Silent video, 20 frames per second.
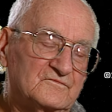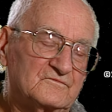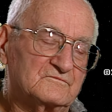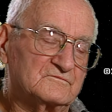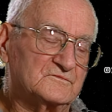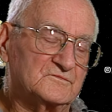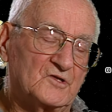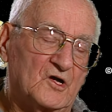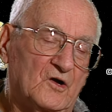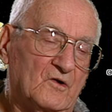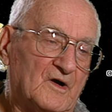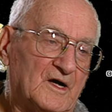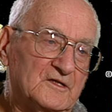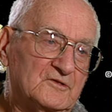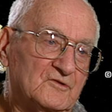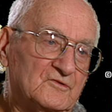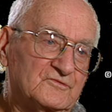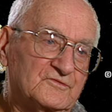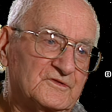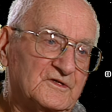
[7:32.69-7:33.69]
No, I
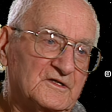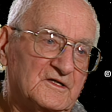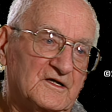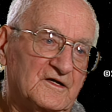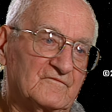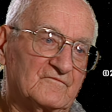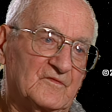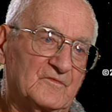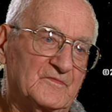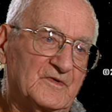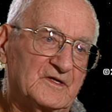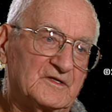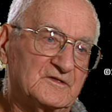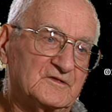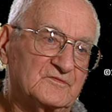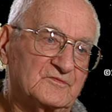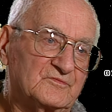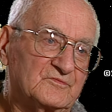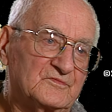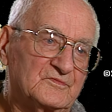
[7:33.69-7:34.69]
don't think I ever met
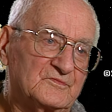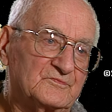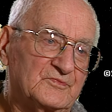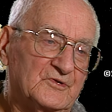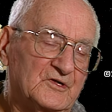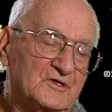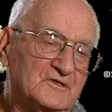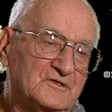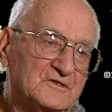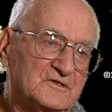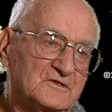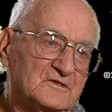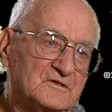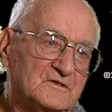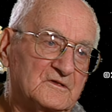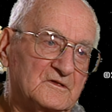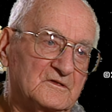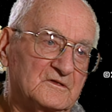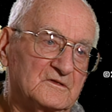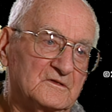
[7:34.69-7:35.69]
his partner.
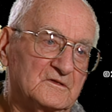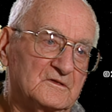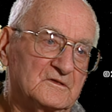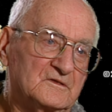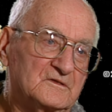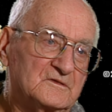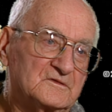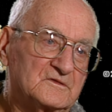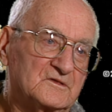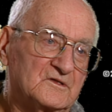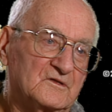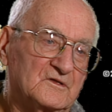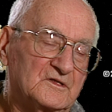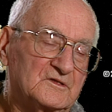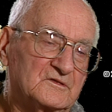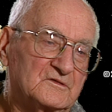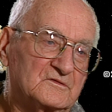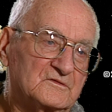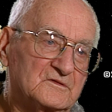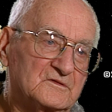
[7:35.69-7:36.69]
No, I don't.